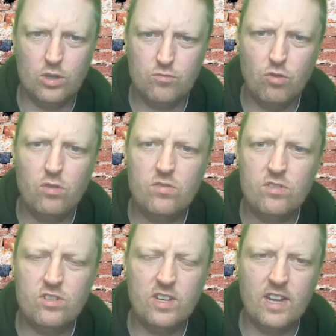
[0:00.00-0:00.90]
his
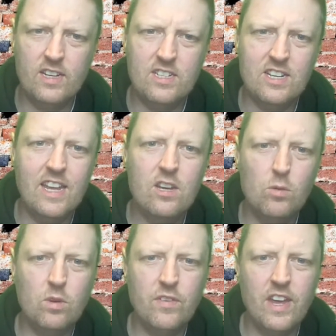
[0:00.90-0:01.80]
runs and his link
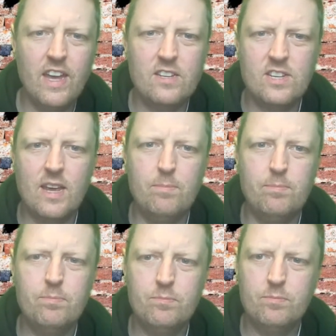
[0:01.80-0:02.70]
up with
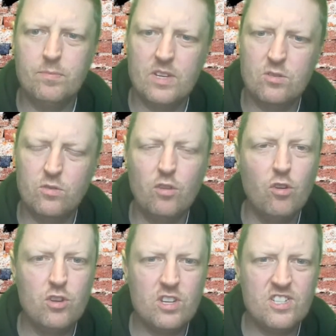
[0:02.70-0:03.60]
ASM,
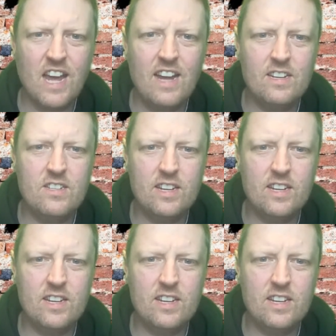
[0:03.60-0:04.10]
their understanding